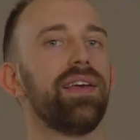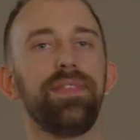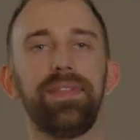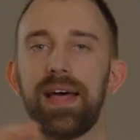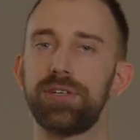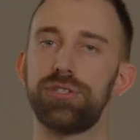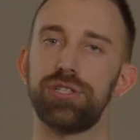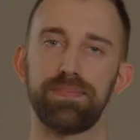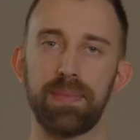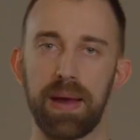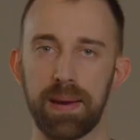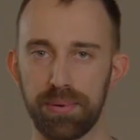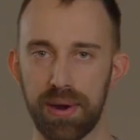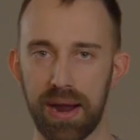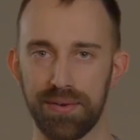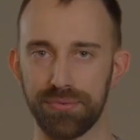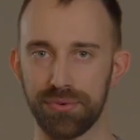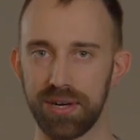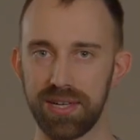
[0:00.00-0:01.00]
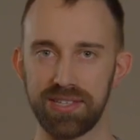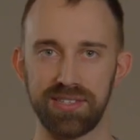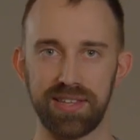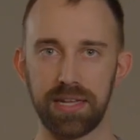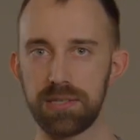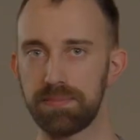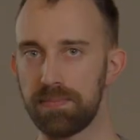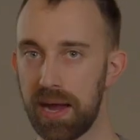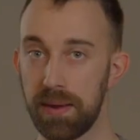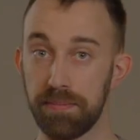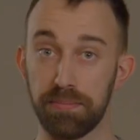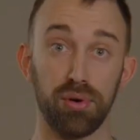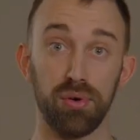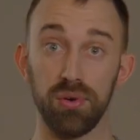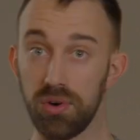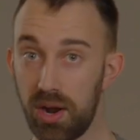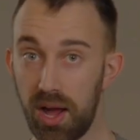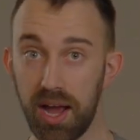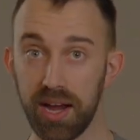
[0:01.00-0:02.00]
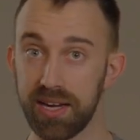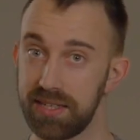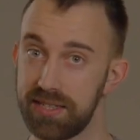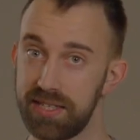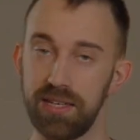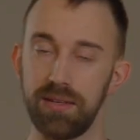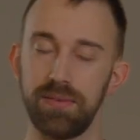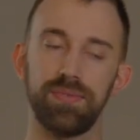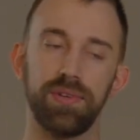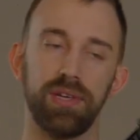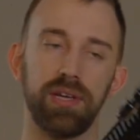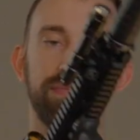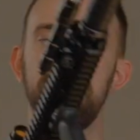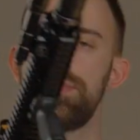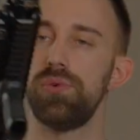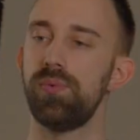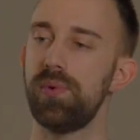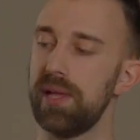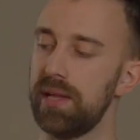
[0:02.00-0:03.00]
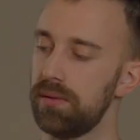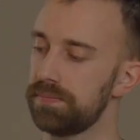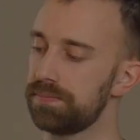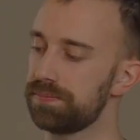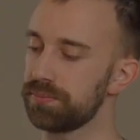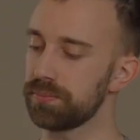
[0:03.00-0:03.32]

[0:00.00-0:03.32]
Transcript: That's just my preference, that's my prerogative, if you will.